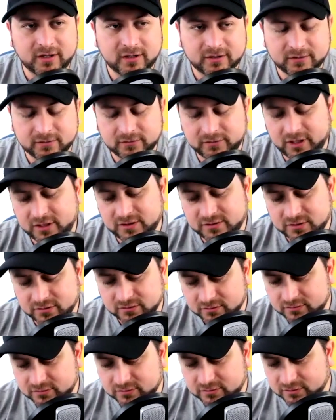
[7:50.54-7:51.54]
Okay,
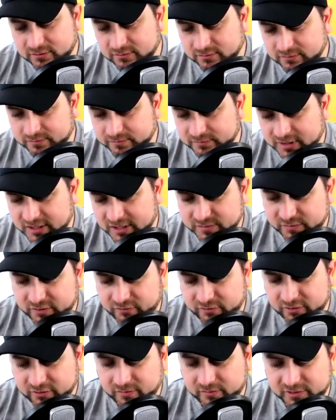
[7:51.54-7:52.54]
so that's my
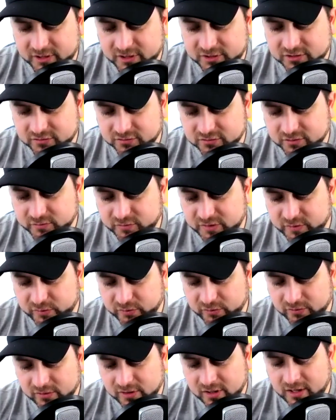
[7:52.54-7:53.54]
recommendation to the
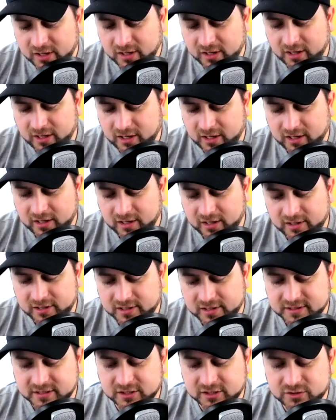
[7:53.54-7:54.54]
people
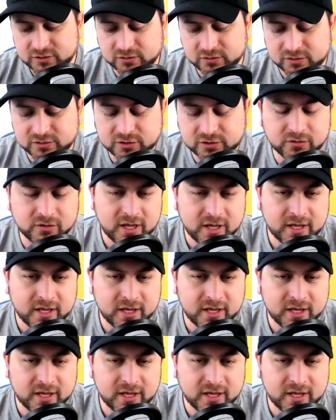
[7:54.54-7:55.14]
listening to us.